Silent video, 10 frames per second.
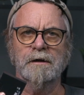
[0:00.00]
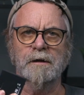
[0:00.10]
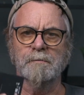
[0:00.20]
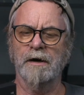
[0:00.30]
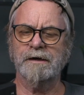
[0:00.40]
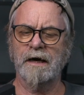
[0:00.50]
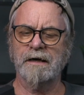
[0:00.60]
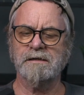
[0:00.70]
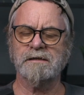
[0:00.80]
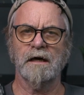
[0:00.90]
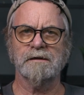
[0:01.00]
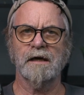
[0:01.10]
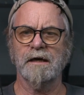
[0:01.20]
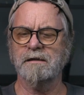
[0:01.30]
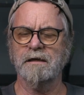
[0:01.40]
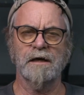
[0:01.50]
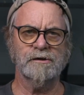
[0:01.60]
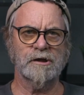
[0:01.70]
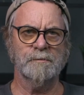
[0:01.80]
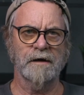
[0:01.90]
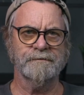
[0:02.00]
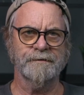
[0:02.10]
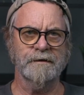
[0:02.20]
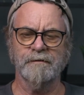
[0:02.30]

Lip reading: In my case, I take the HDMI feed